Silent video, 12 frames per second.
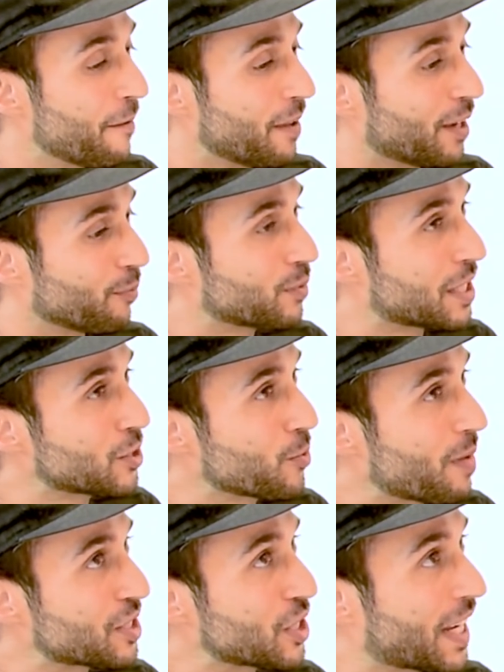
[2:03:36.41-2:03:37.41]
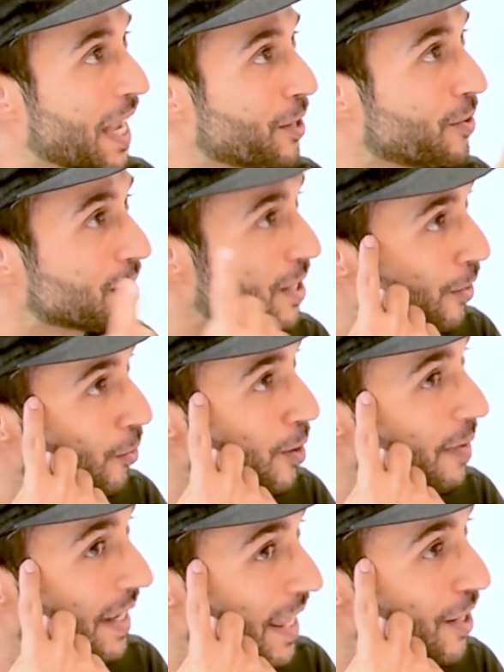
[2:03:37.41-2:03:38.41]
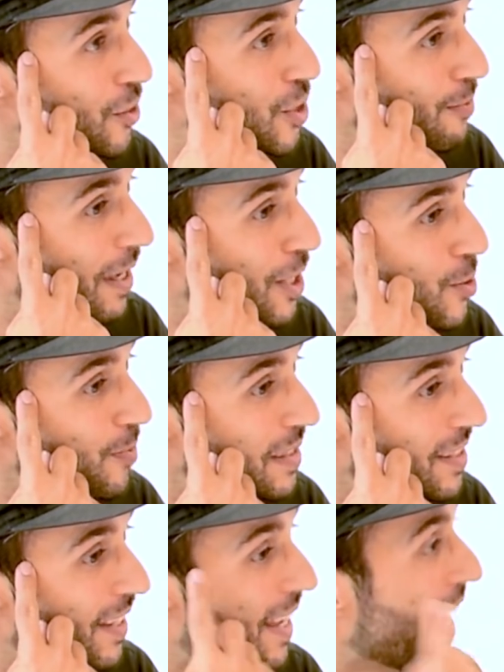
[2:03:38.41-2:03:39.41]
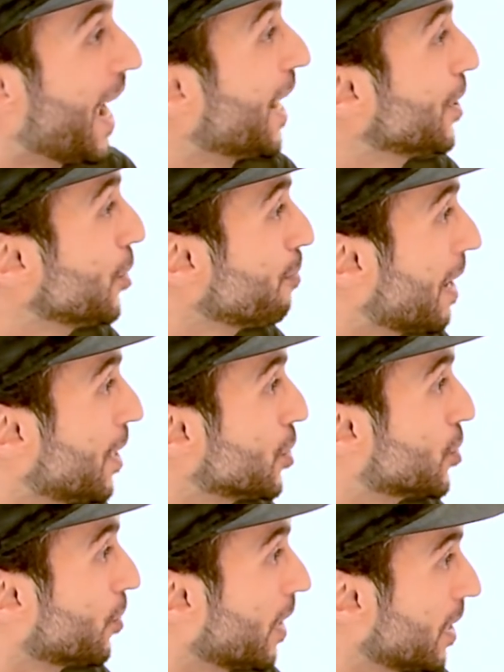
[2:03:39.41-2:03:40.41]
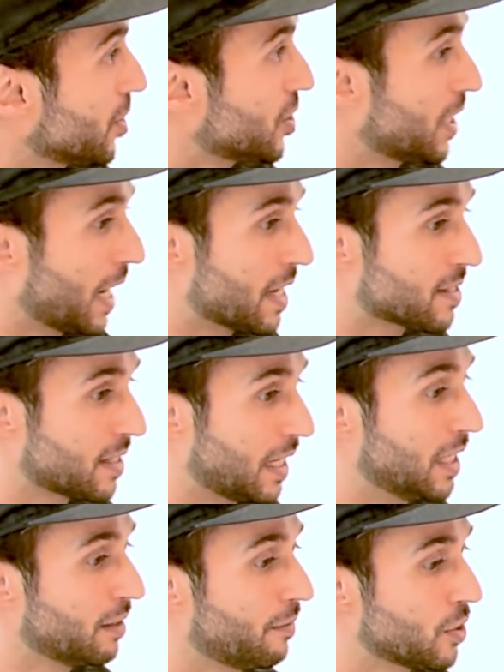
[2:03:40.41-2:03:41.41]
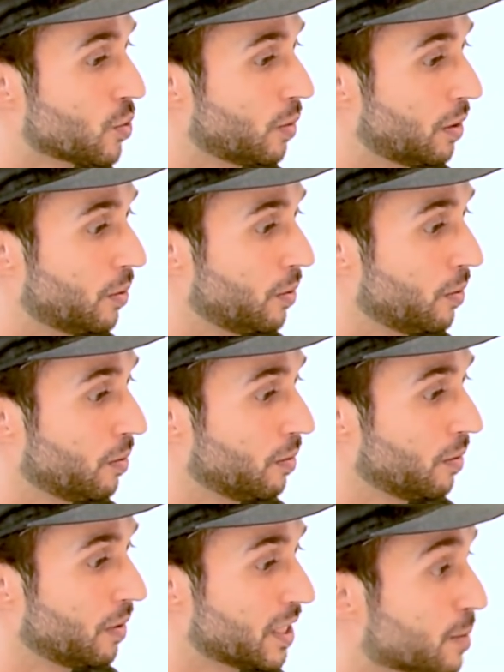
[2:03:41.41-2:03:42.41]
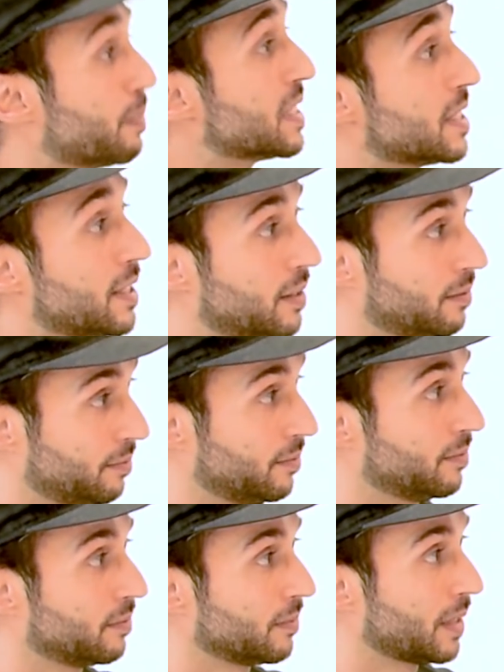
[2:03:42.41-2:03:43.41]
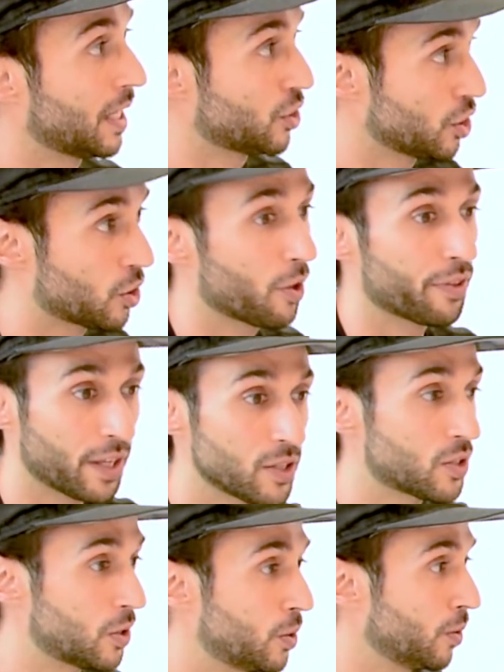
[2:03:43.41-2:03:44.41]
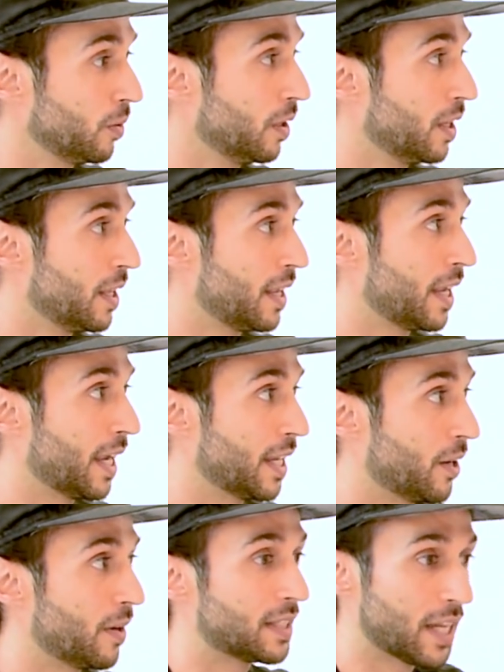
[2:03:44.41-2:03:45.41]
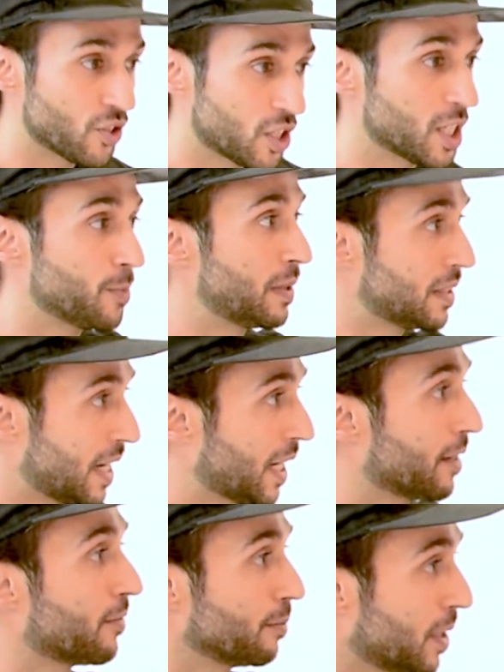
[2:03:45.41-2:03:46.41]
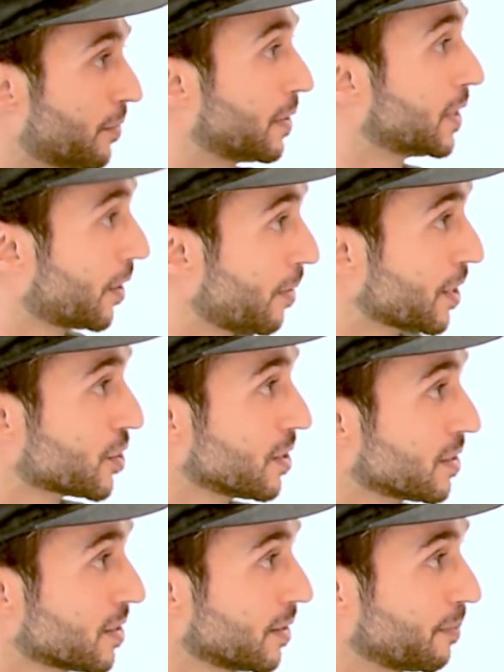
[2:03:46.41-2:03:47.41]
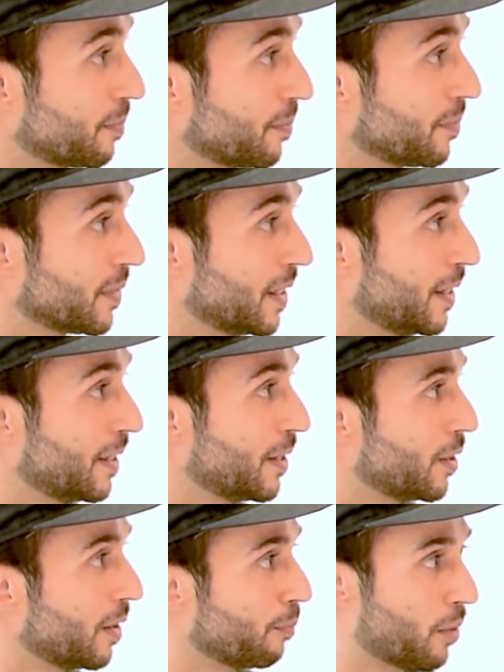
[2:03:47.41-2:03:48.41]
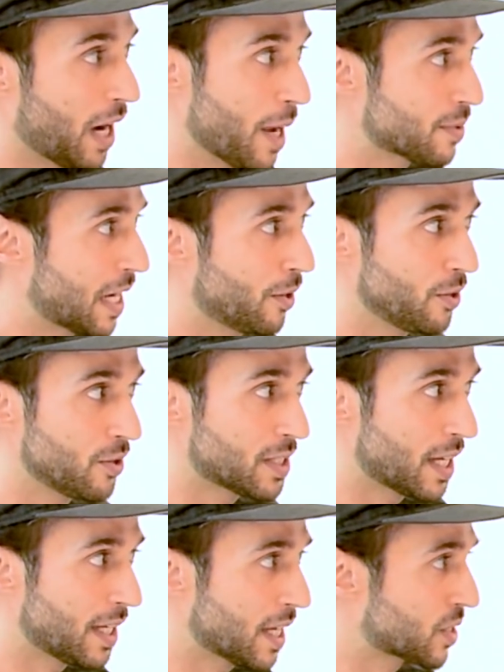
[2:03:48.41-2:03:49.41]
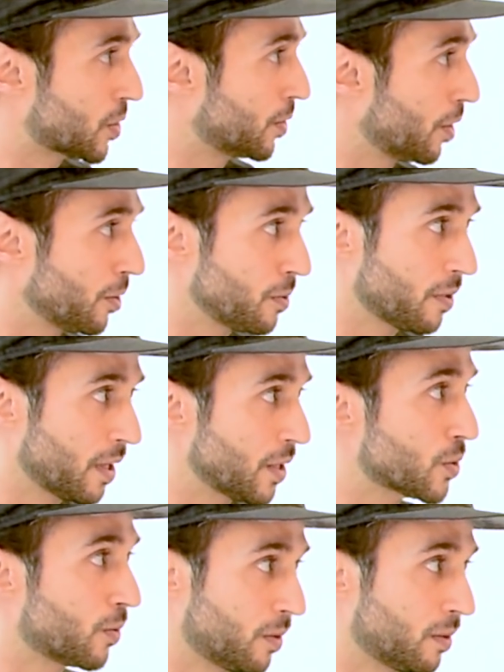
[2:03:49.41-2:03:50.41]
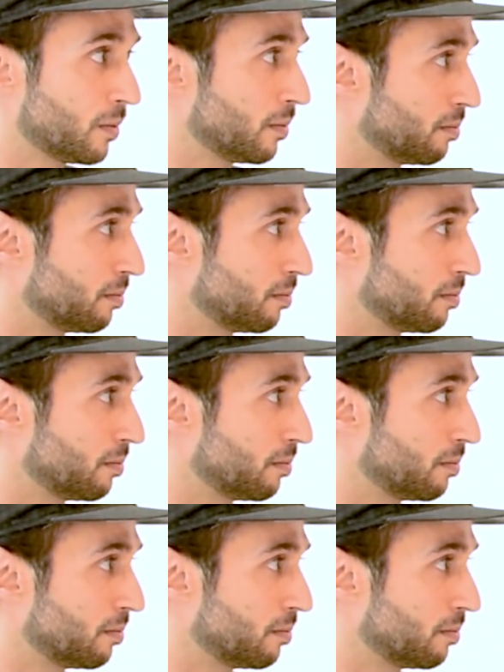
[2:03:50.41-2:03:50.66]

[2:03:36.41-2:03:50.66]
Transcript: Um, since you mentioned calories, I thought about energy management. How do you manage your energy as an individual who is busy? and she's got things to do and her attention has been taken from different directions? Perhaps how do you say yes or no to things, or